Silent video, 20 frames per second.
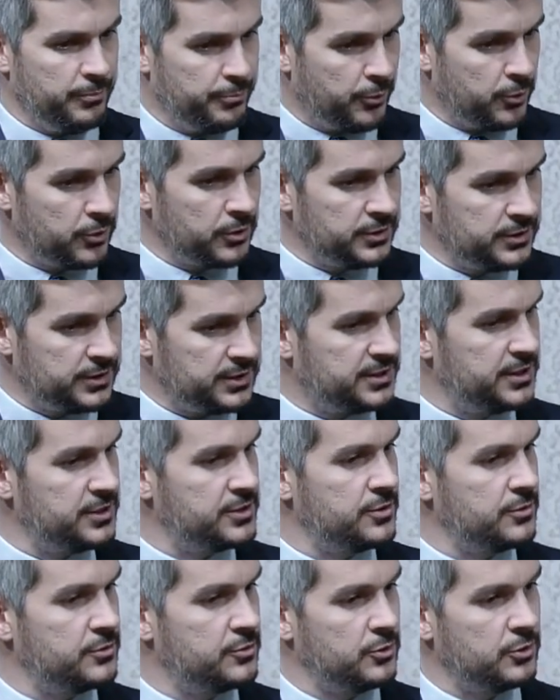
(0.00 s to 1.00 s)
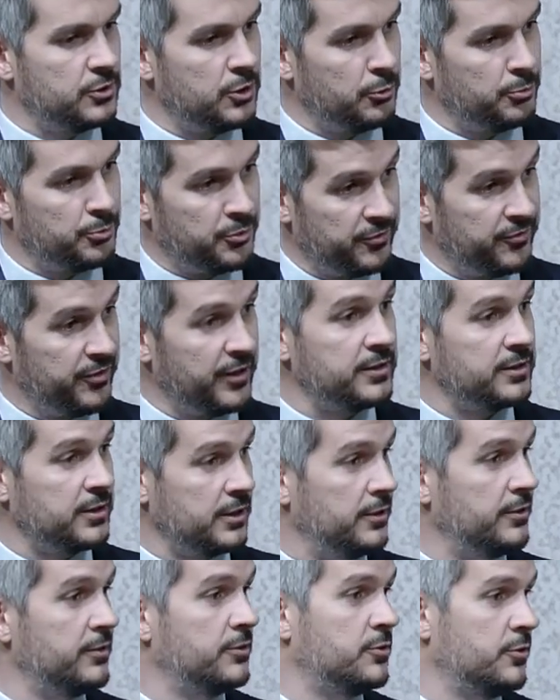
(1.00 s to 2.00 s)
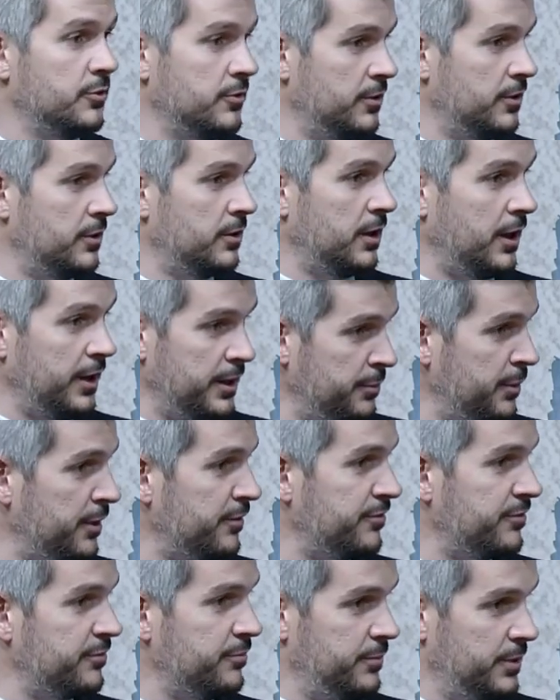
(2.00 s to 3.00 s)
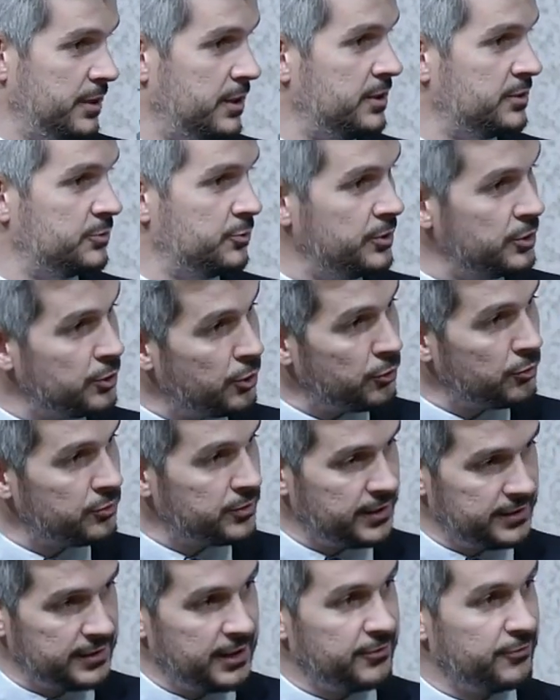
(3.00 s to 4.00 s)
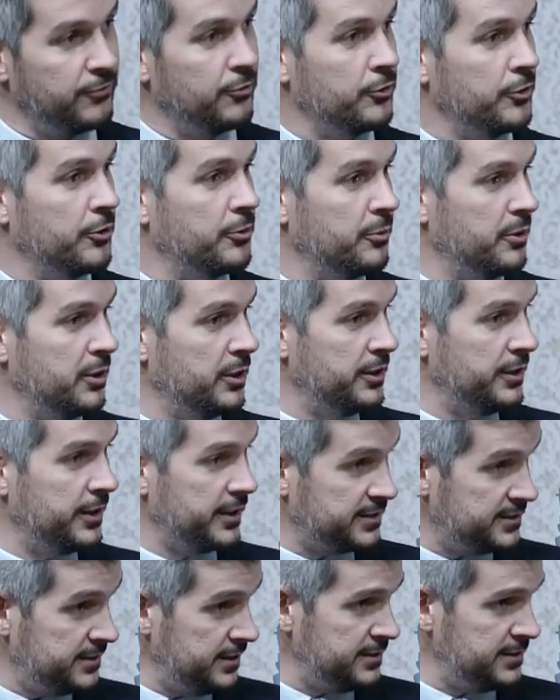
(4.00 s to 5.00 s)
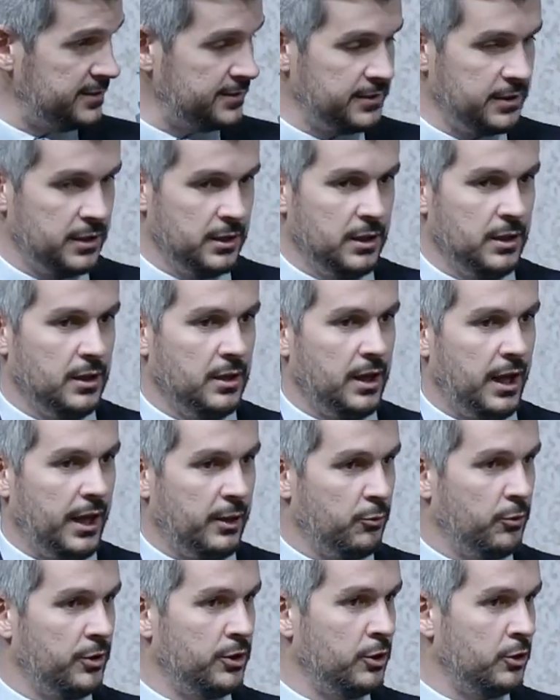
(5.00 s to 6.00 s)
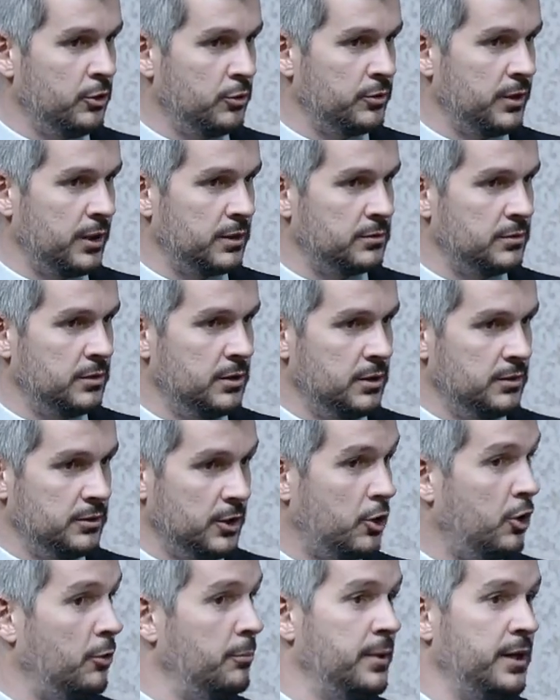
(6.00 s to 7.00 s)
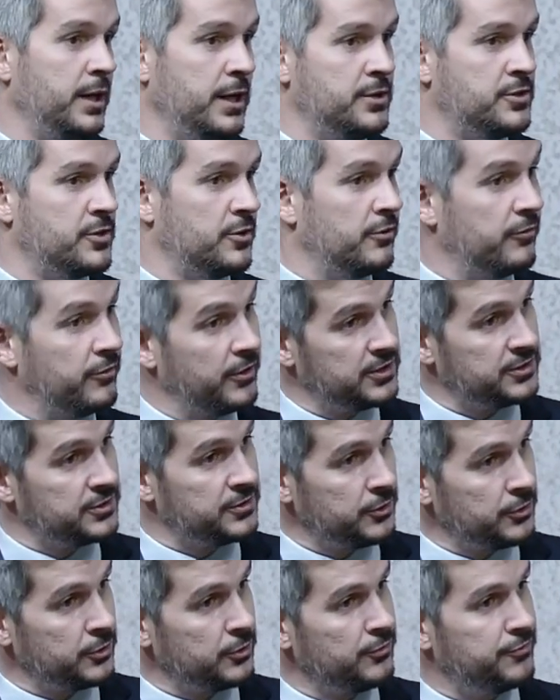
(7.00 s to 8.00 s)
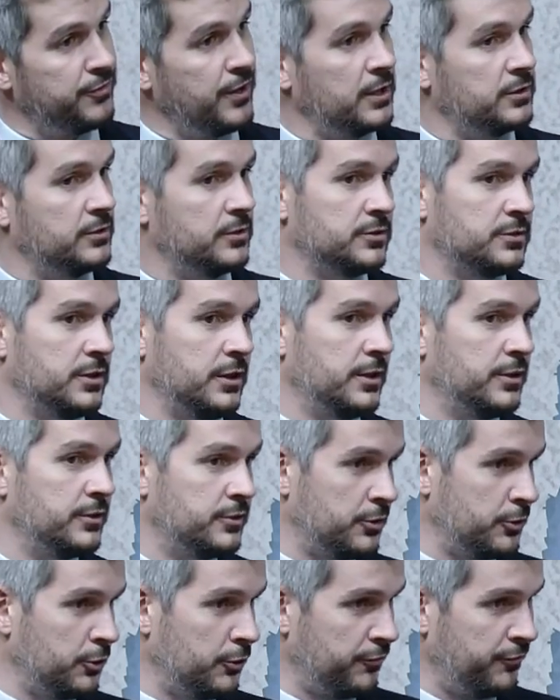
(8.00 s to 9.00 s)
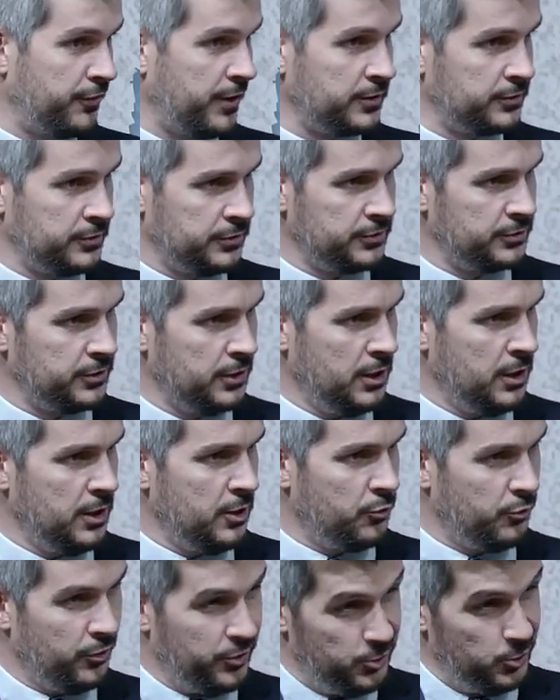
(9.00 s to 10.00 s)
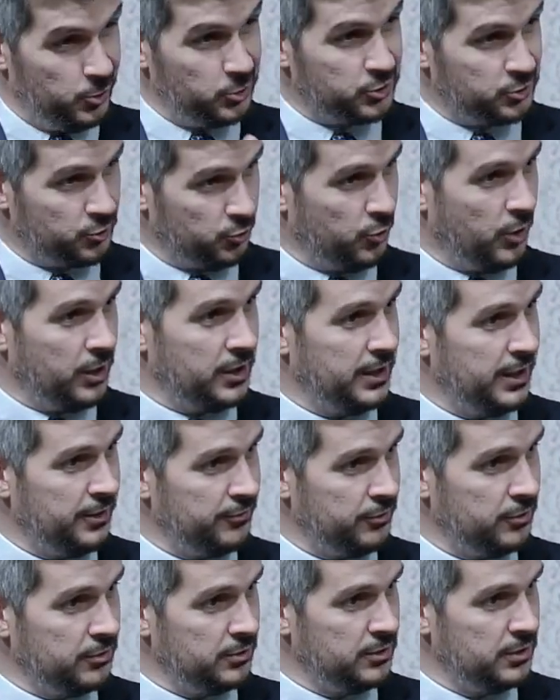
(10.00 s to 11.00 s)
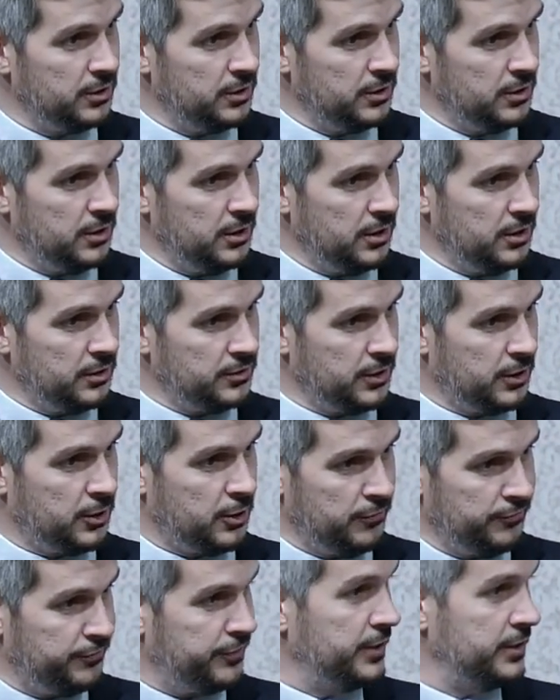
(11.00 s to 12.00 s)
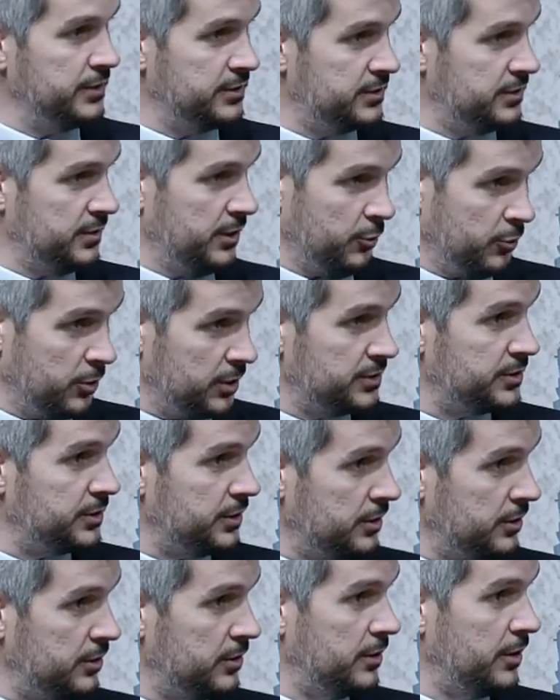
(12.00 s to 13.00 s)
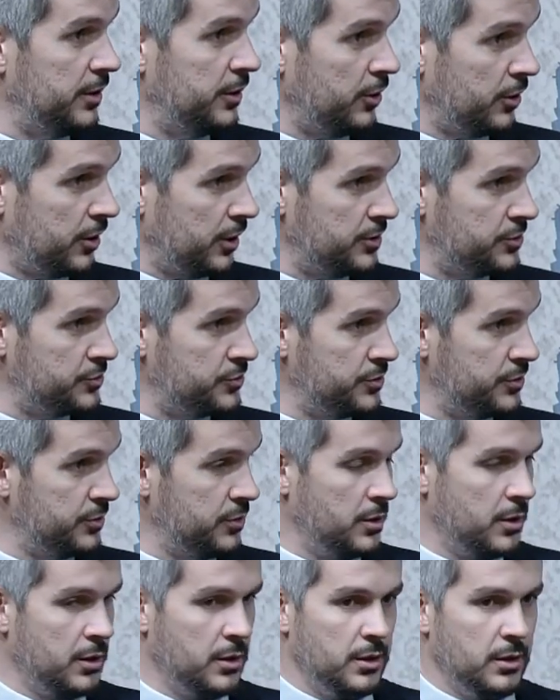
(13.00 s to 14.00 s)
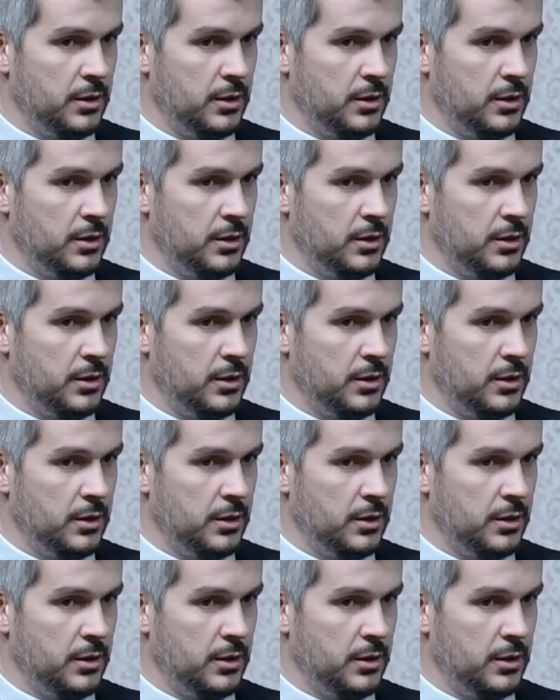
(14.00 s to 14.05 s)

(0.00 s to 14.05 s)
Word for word: important decision to go preventively to the IMF, because we know that that vulnerability exists, and we know that the combination of external factors and internal factors reduced one level the confidence there was in our country.